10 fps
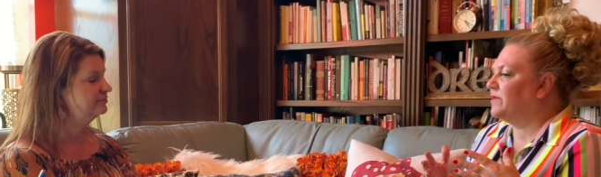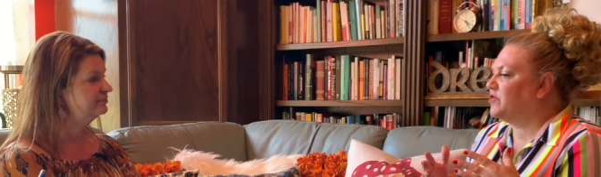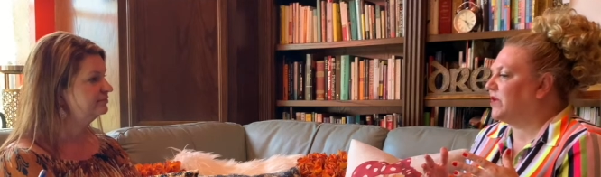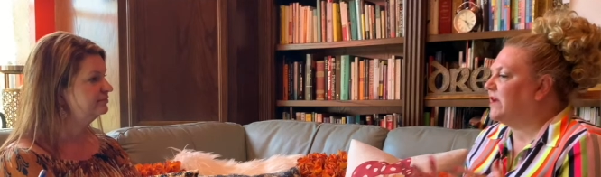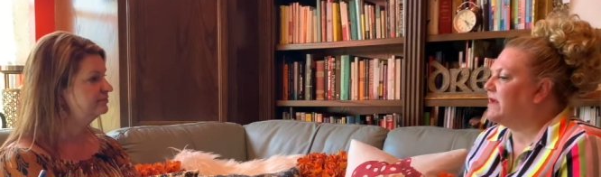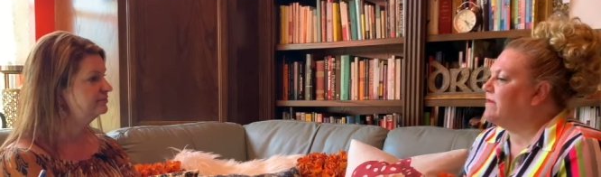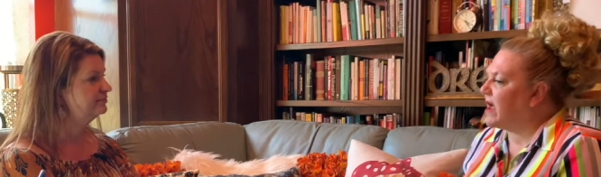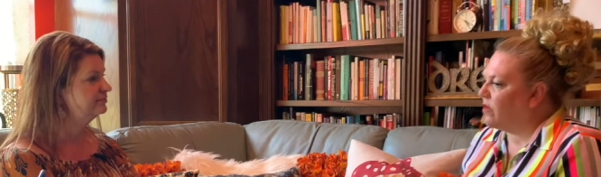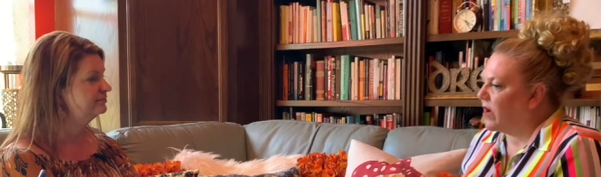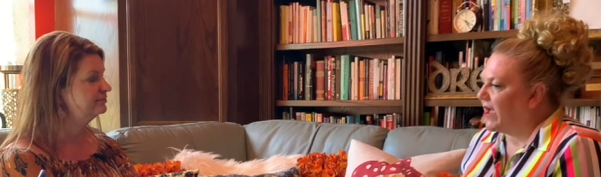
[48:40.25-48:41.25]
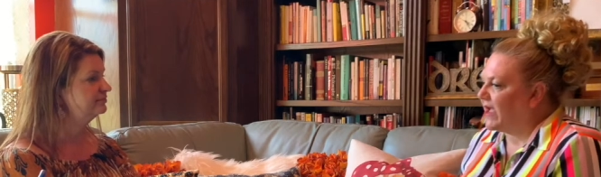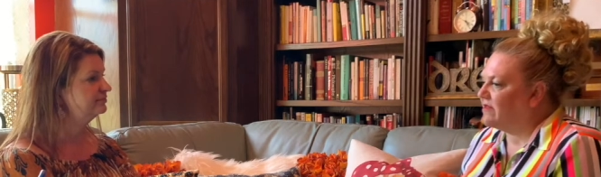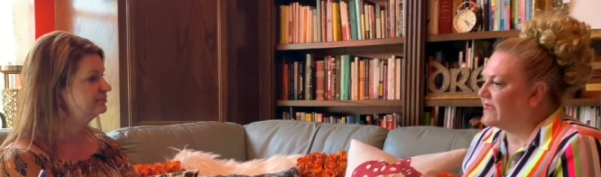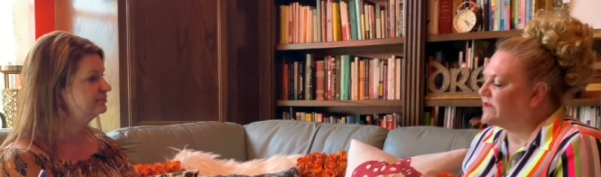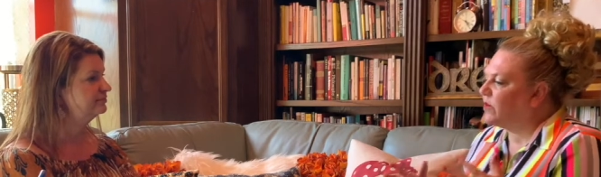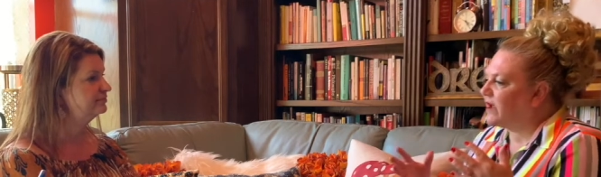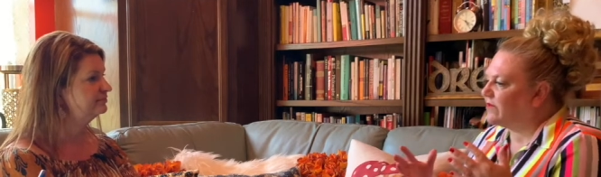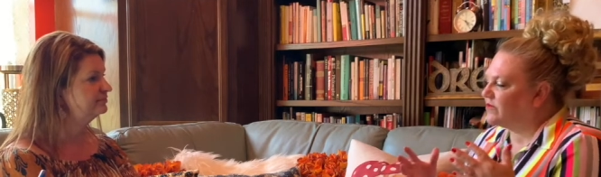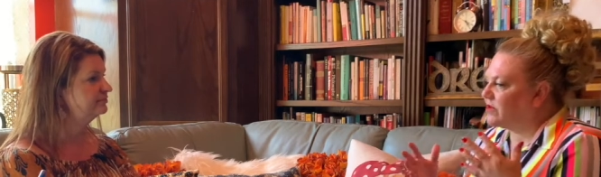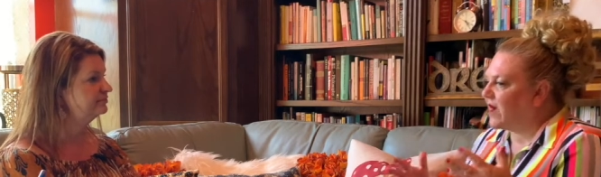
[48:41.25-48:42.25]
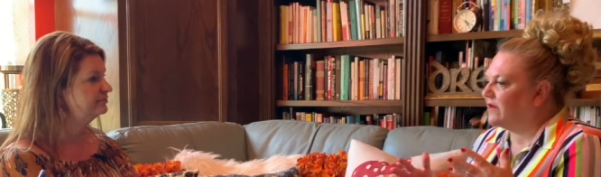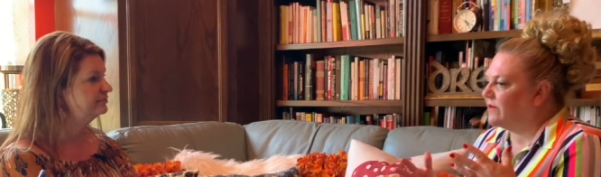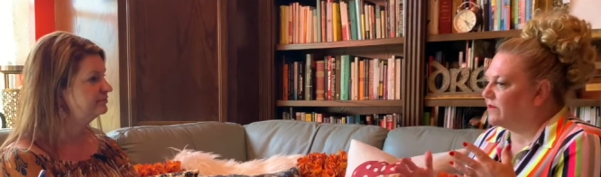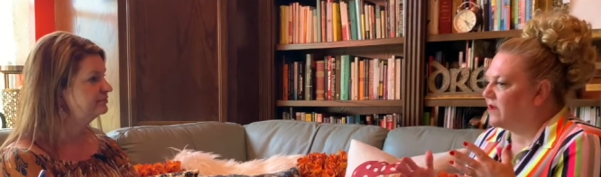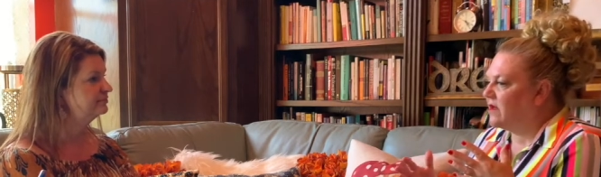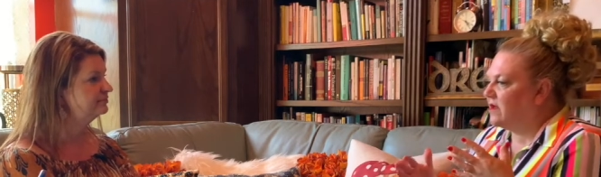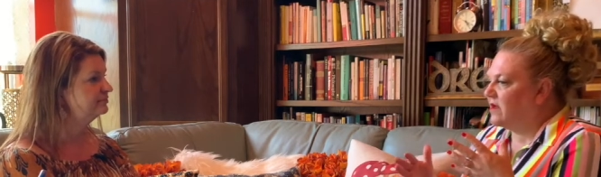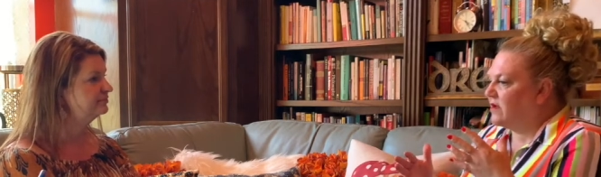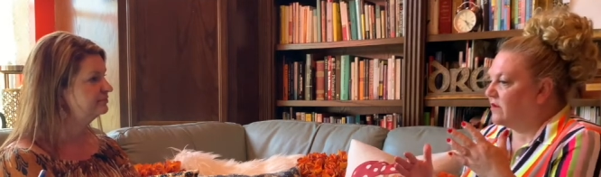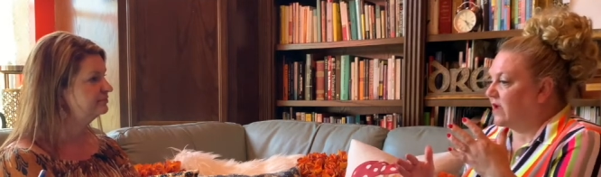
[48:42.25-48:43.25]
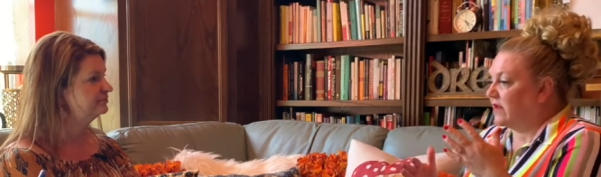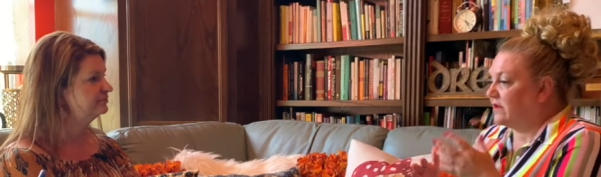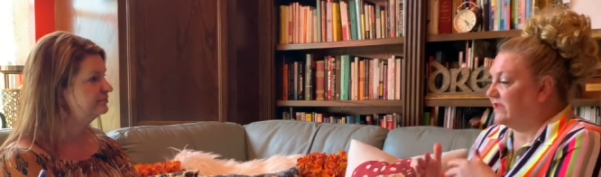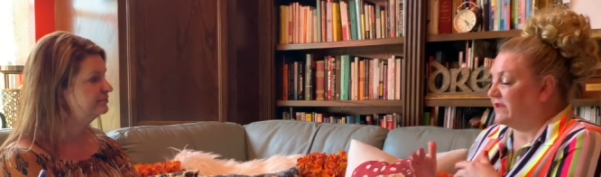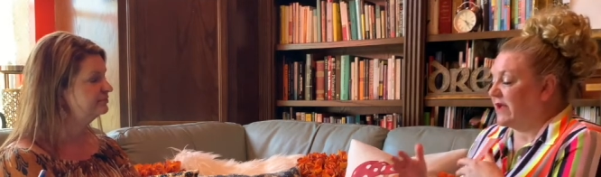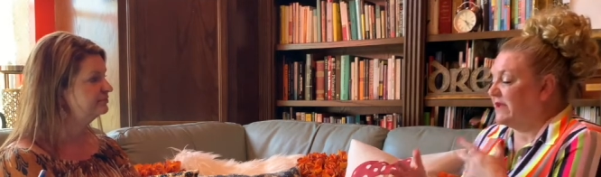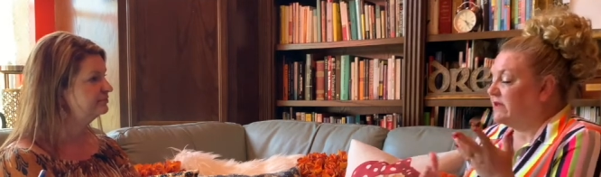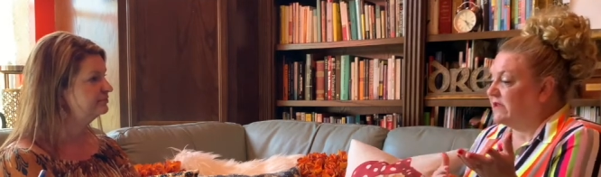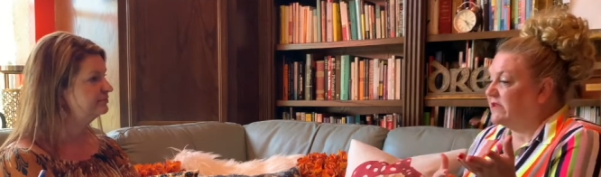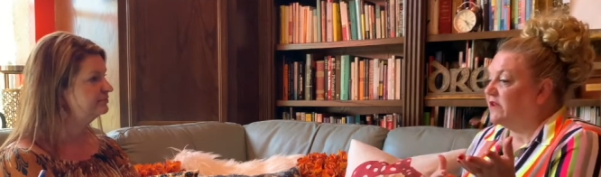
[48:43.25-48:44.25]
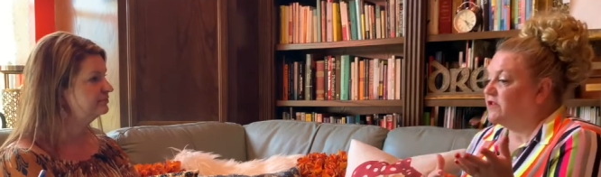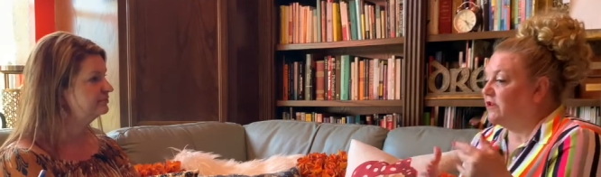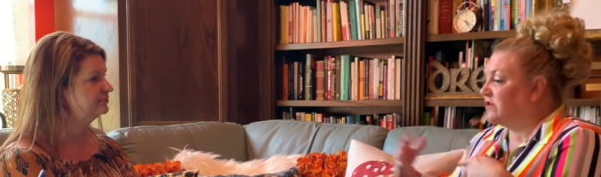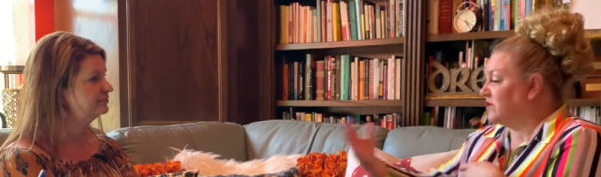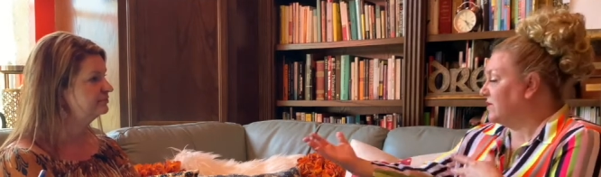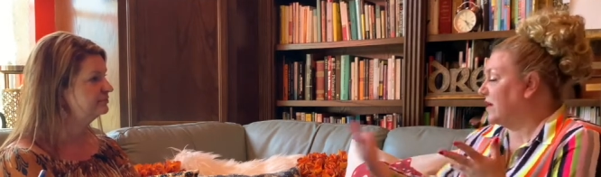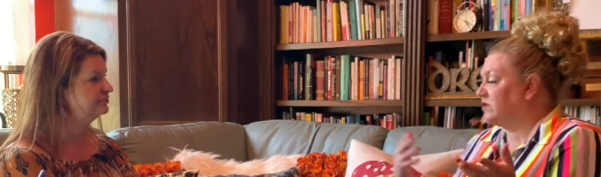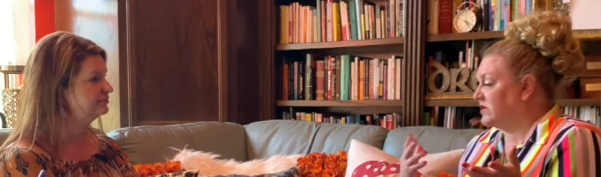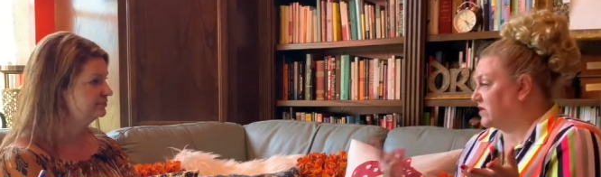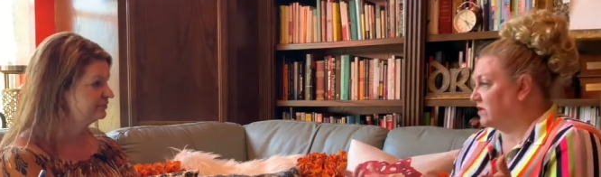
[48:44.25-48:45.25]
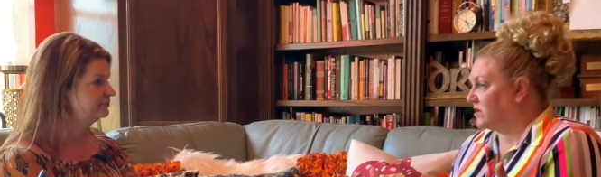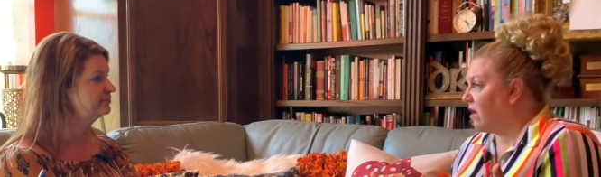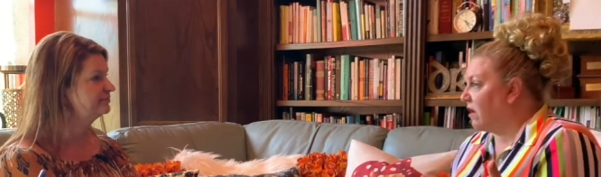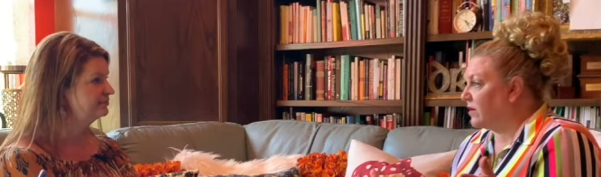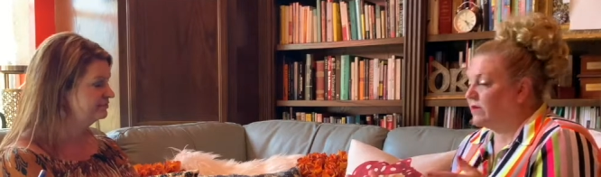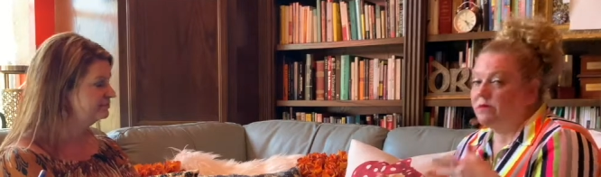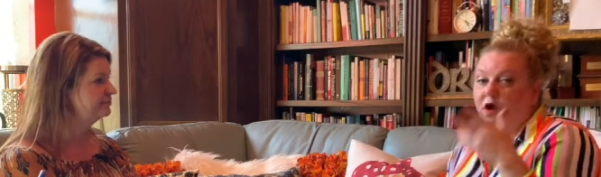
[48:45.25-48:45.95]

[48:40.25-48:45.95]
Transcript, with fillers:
Speaker 1: treated him that way. And that's what I've tried to at least I didn't intend to because you and I were just going to talk.